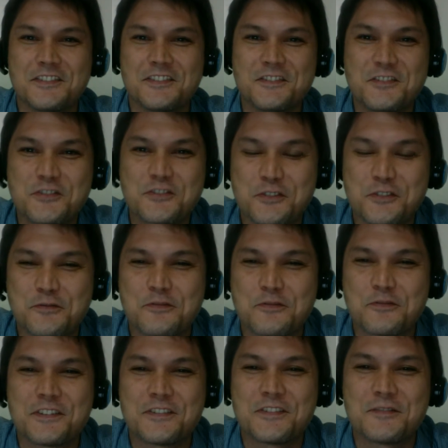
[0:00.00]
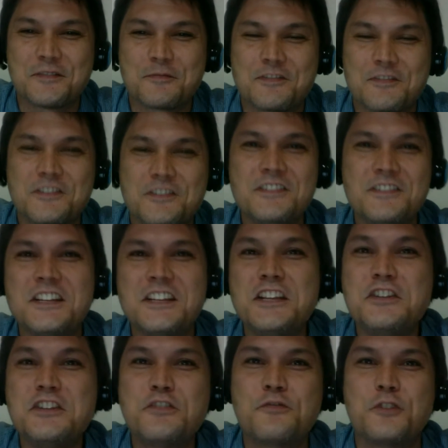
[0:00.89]
sort of
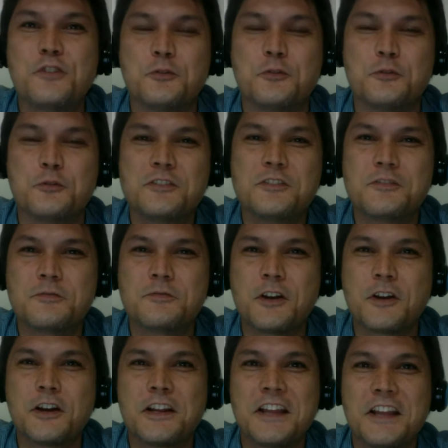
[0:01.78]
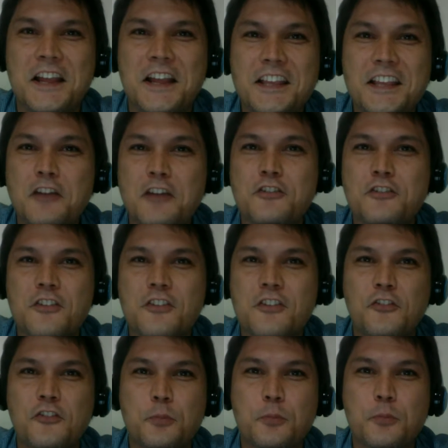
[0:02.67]
niche film, if you will, very caters to the
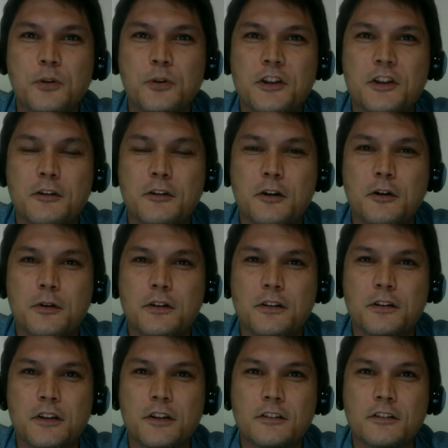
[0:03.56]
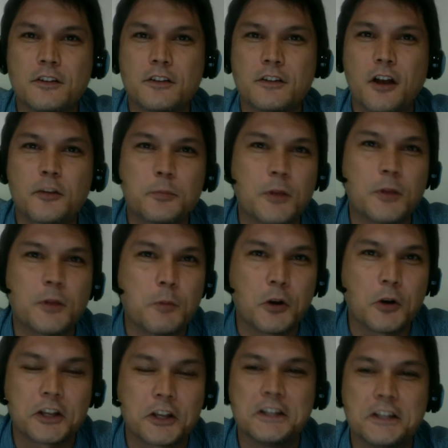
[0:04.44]
superhero and cosplay
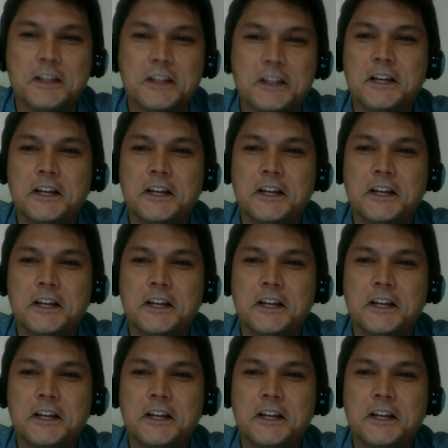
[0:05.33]
market.